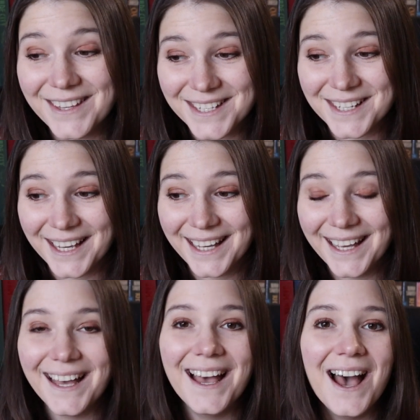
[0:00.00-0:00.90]
this
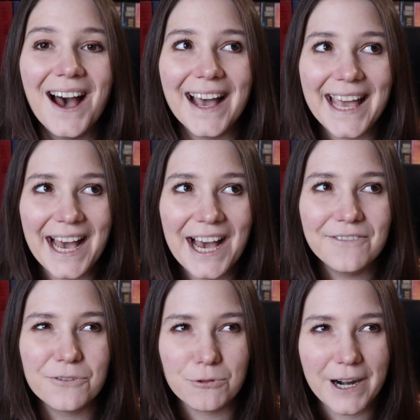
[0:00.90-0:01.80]
year. I
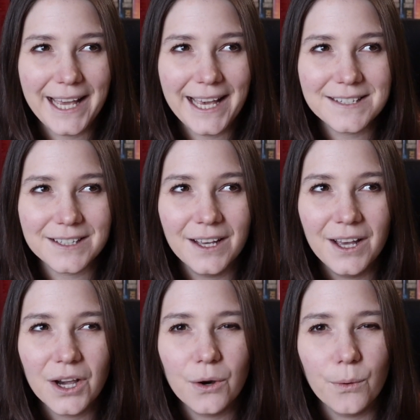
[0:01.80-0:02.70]
have read
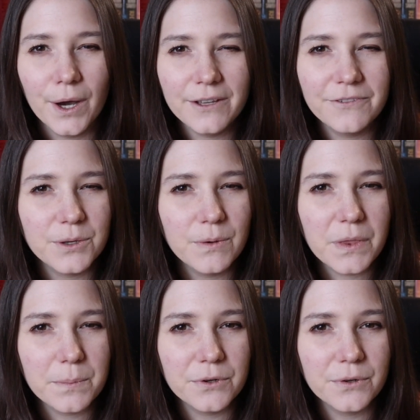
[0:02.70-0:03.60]
quite a few
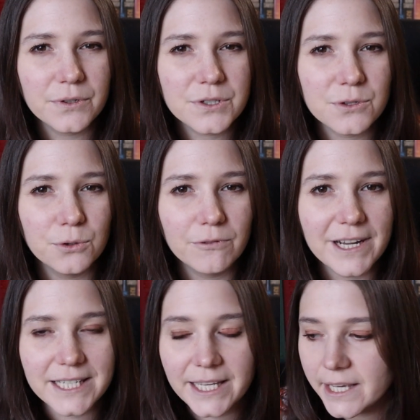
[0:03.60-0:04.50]
of the books
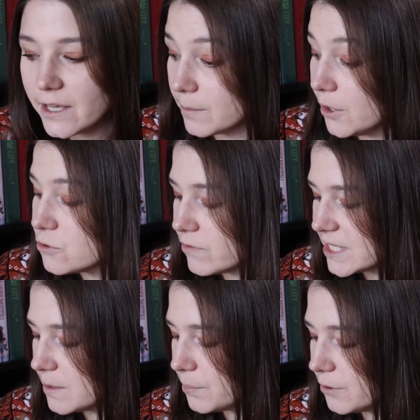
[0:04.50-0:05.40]
already. The most
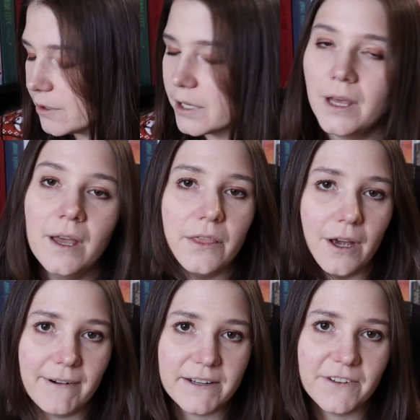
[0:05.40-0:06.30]
recent book
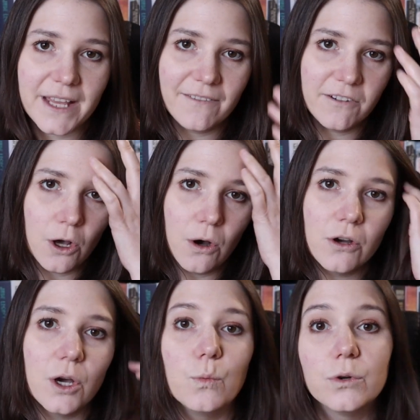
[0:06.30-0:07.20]
that I read for that
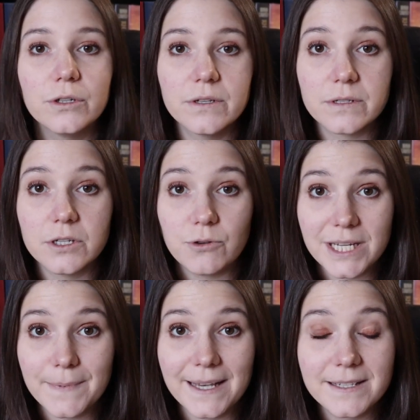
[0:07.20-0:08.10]
vlog was
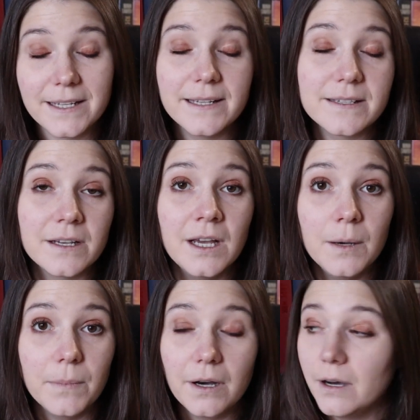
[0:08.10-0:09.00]
Trespasses
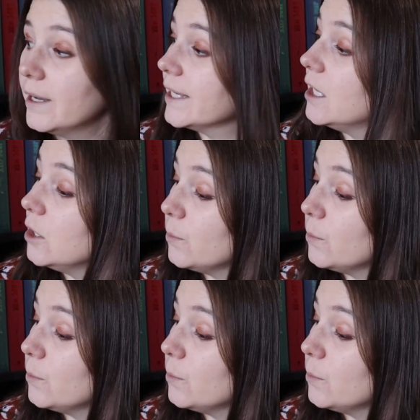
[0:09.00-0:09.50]
by